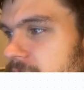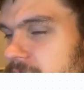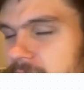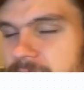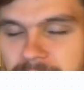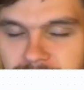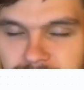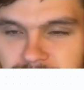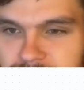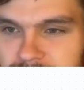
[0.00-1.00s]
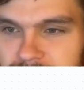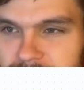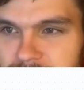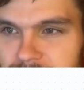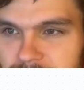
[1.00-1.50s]
seems
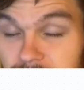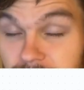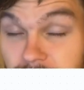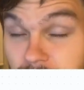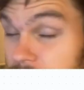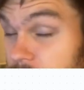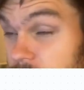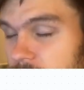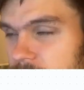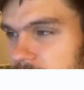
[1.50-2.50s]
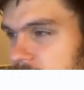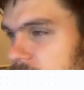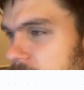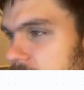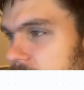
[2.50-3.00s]
like really
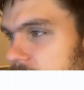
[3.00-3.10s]
good,